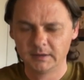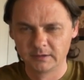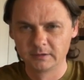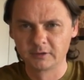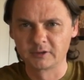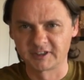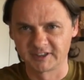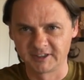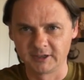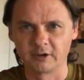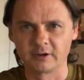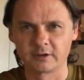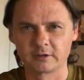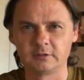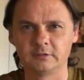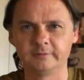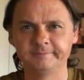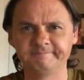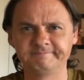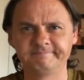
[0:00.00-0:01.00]
You look at the
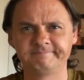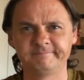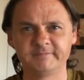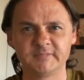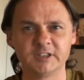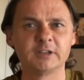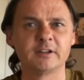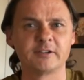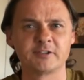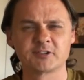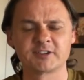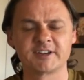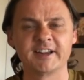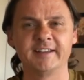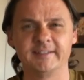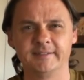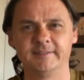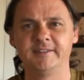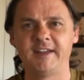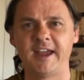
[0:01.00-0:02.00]
article, you'll
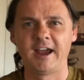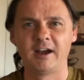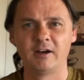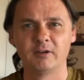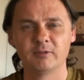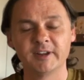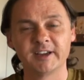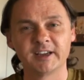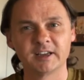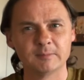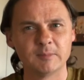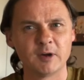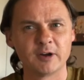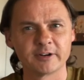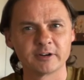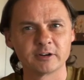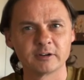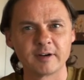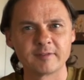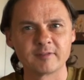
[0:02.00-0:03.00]
understand how they can
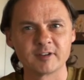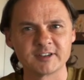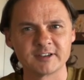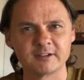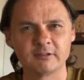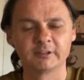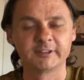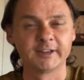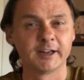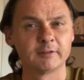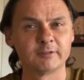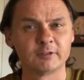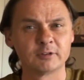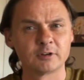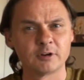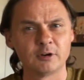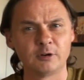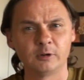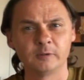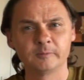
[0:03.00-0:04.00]
monitor every single
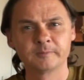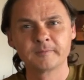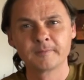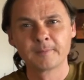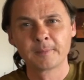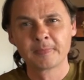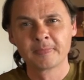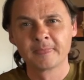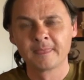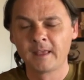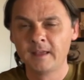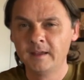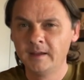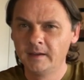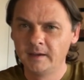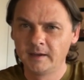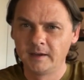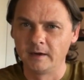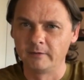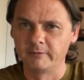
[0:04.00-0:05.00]
telephone call,
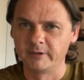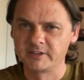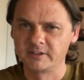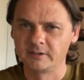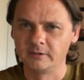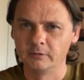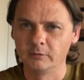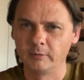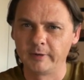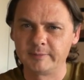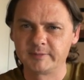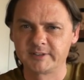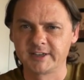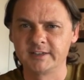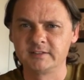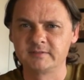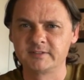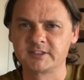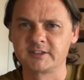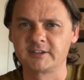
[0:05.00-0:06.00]
every single
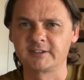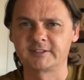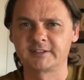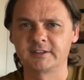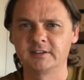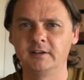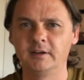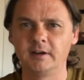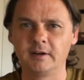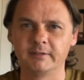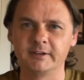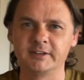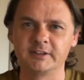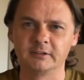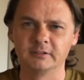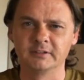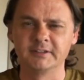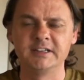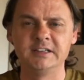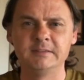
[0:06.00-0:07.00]
website visit, every
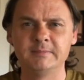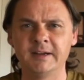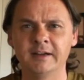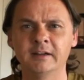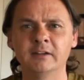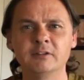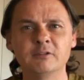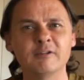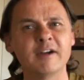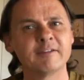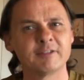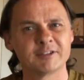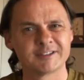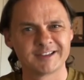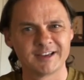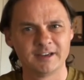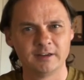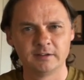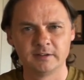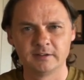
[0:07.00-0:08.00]
single email you ever
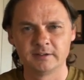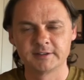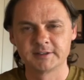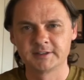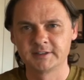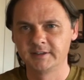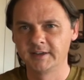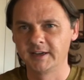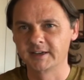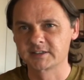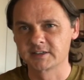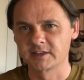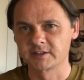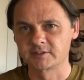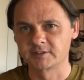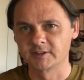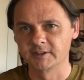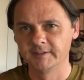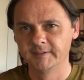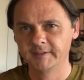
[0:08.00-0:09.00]
send,
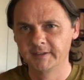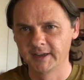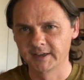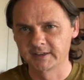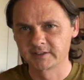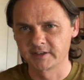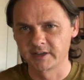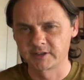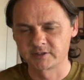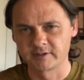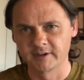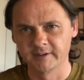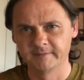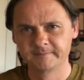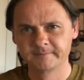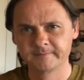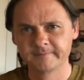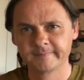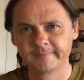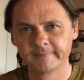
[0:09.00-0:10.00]
etc., etc.
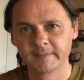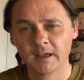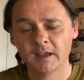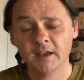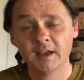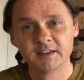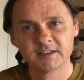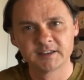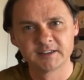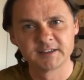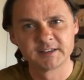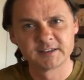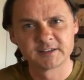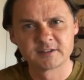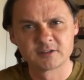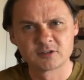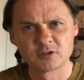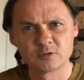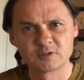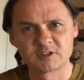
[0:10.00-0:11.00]
Do you think
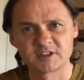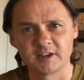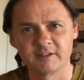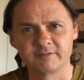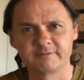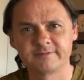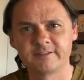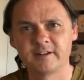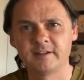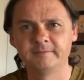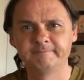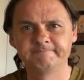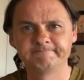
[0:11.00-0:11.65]
this is new stuff?